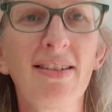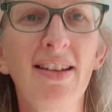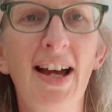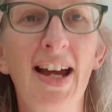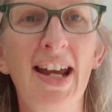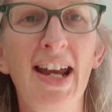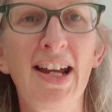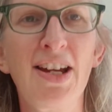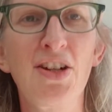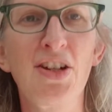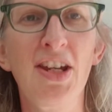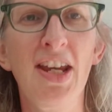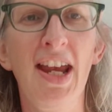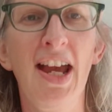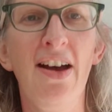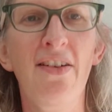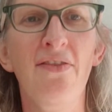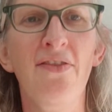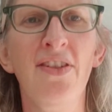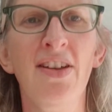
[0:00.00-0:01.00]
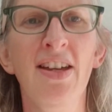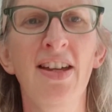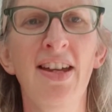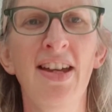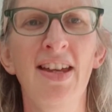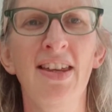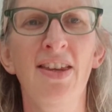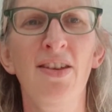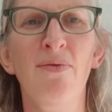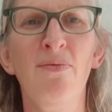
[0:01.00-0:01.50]
I actually have
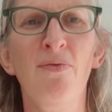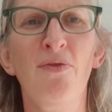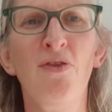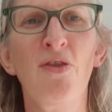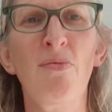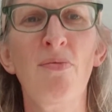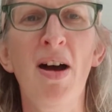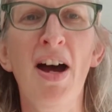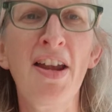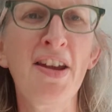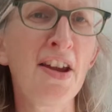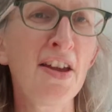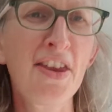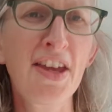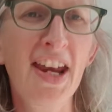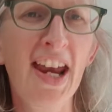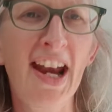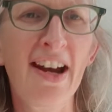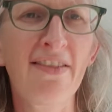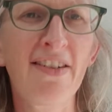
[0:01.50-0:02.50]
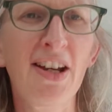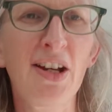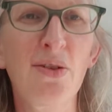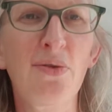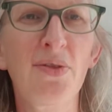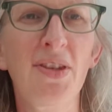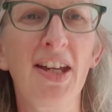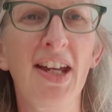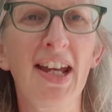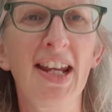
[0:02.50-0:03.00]
them from another carrier
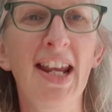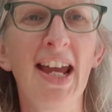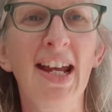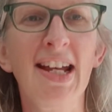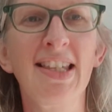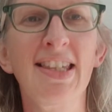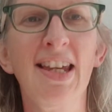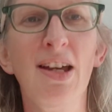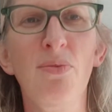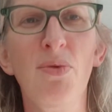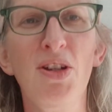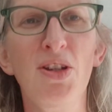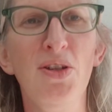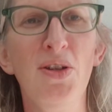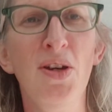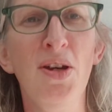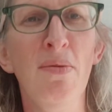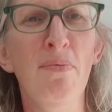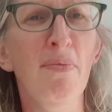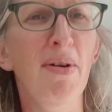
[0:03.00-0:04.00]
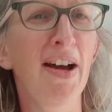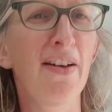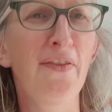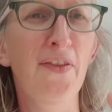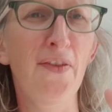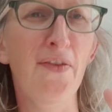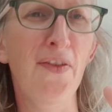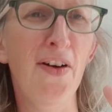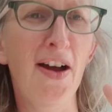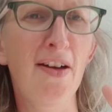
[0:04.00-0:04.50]
called the Connector, which you can buy
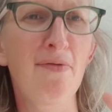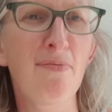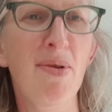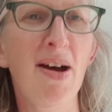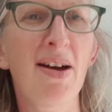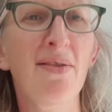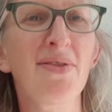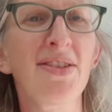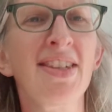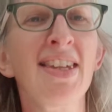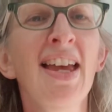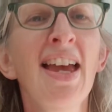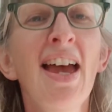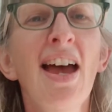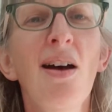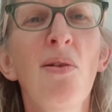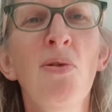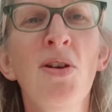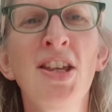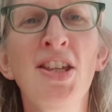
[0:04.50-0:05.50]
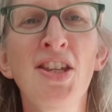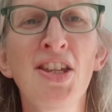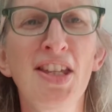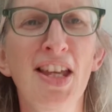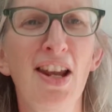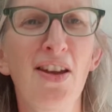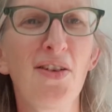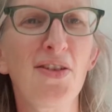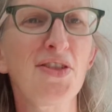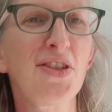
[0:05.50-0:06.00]
for £5, which is
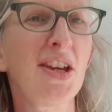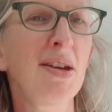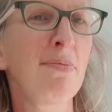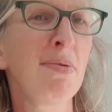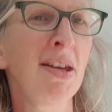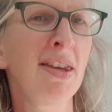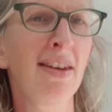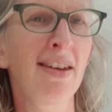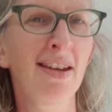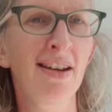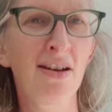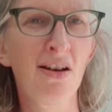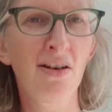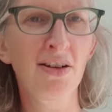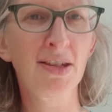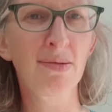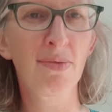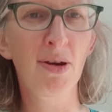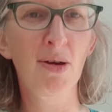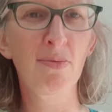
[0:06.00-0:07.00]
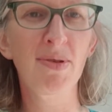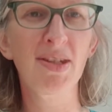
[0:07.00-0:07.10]
a lot cheaper than an Artipoppe